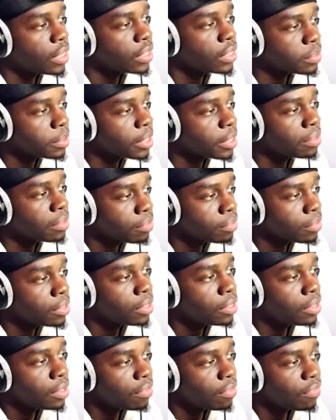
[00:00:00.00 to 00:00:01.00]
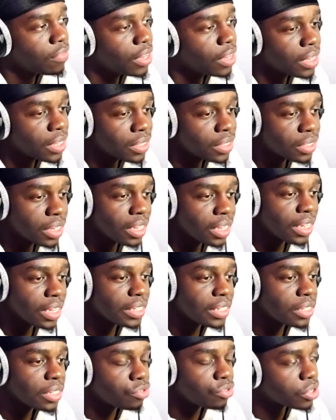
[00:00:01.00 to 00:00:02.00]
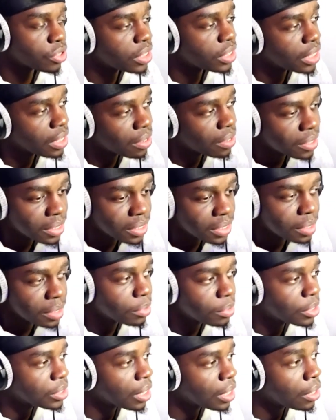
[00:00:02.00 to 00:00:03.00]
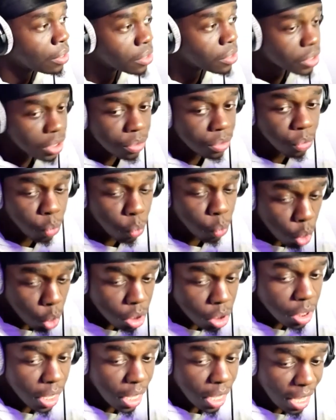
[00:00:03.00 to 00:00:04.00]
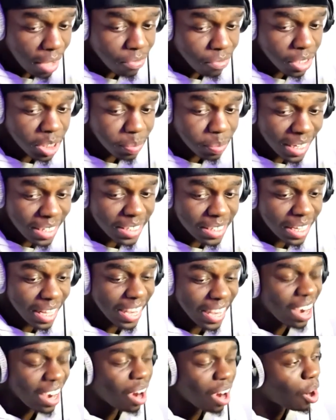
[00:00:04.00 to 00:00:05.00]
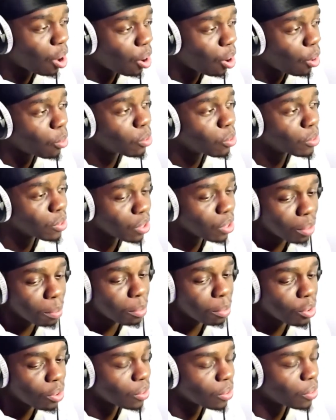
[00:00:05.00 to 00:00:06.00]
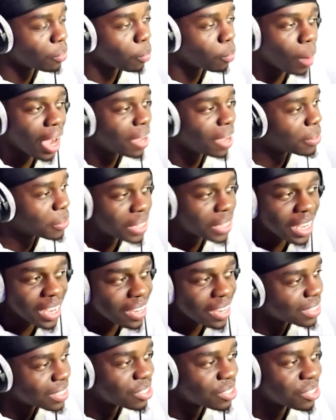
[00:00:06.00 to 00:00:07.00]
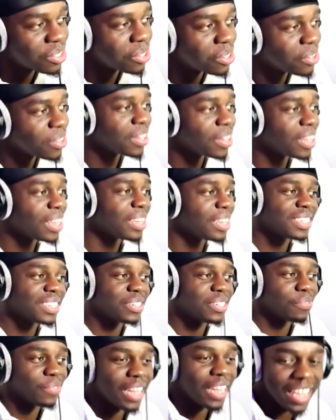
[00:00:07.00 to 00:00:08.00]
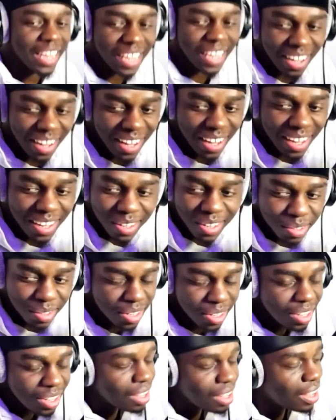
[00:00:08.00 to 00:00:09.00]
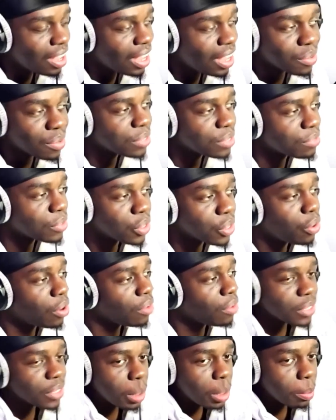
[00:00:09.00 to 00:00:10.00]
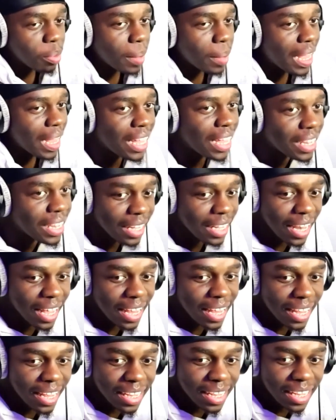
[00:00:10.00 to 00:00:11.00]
man. Fairs, yeah, that's interesting, honestly, because I honestly would have expected like a whole lot more wild cards, like stuff like I don't even know off the top of my head, like